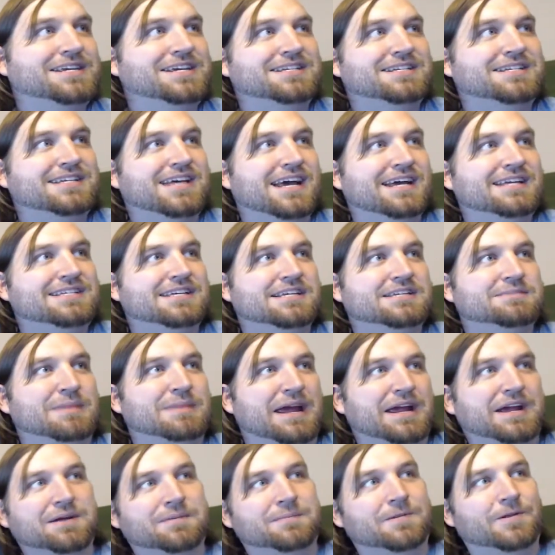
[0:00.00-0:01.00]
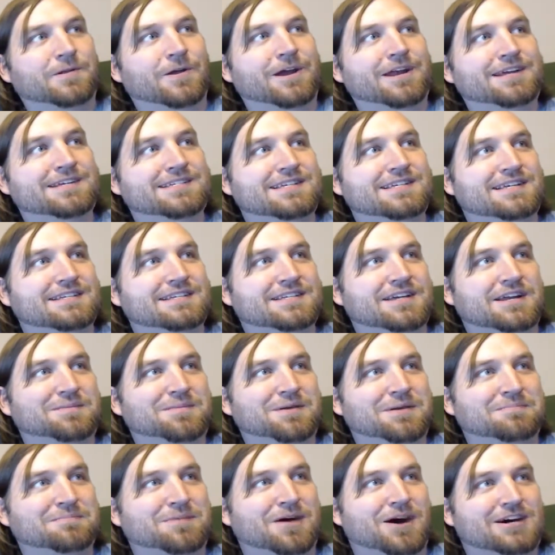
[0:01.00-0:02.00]
says his main complaint is that it's going to
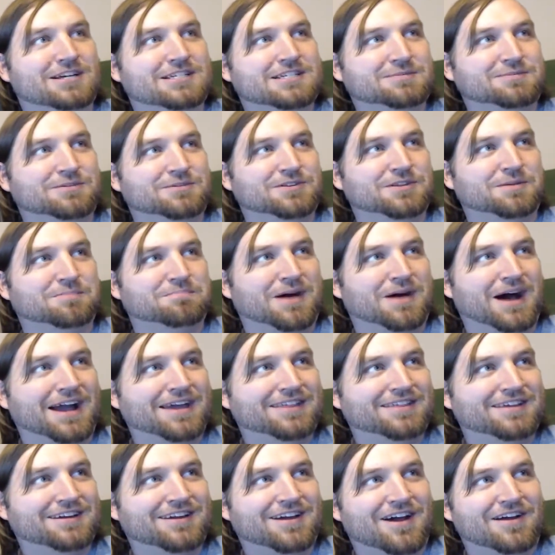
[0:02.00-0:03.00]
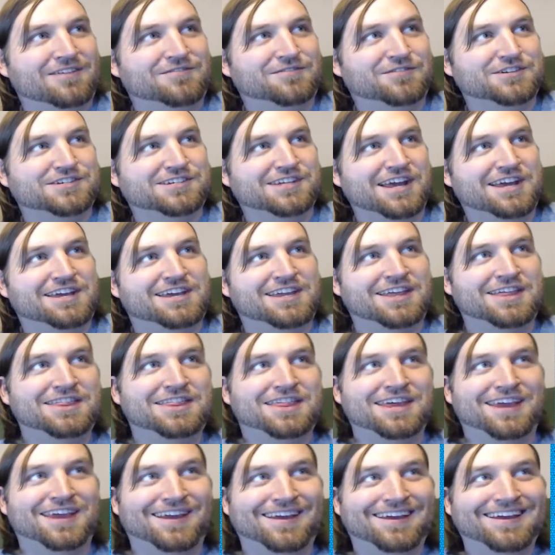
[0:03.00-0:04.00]
be impossible to buy the godforsaken
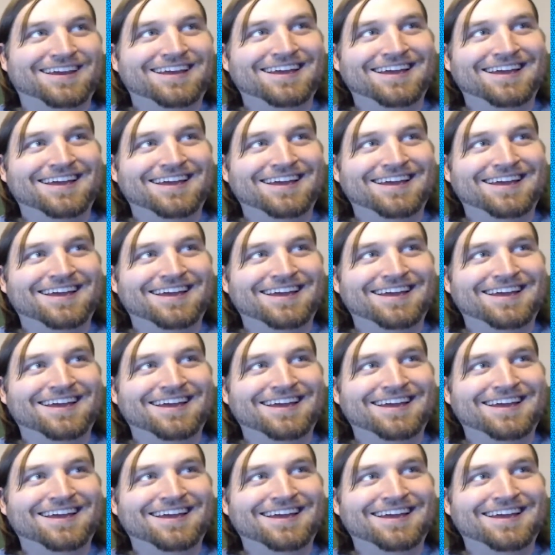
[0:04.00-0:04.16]
thing.